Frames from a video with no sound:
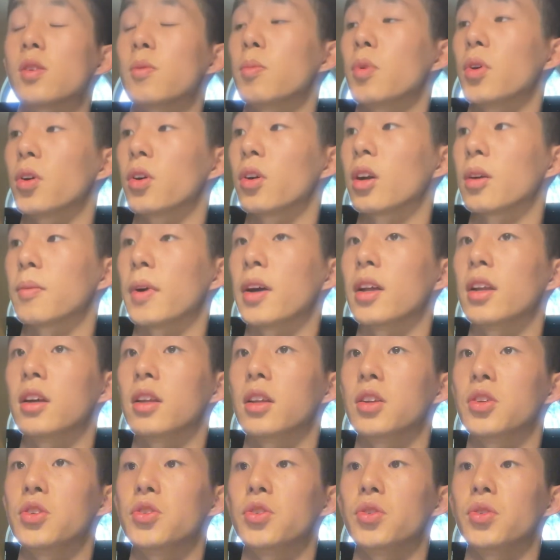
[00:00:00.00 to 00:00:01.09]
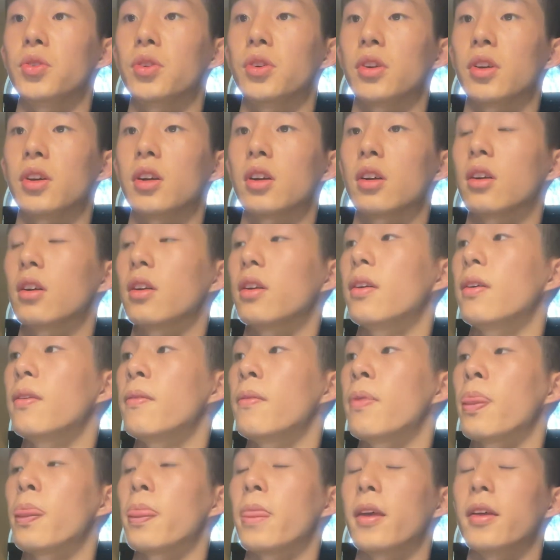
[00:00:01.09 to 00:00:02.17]
program I did in junior year
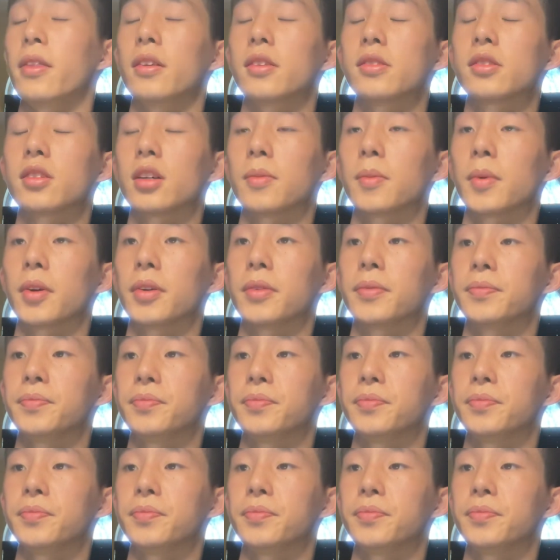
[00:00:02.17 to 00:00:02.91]
in the summer.